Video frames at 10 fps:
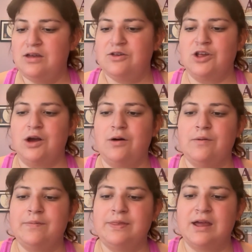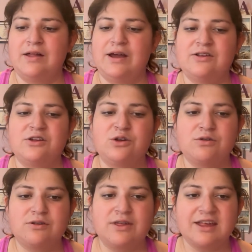So I like to
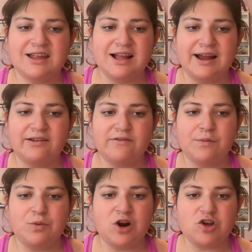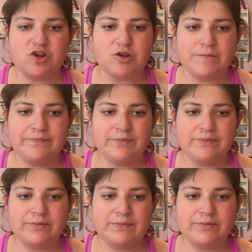use this kind of a brush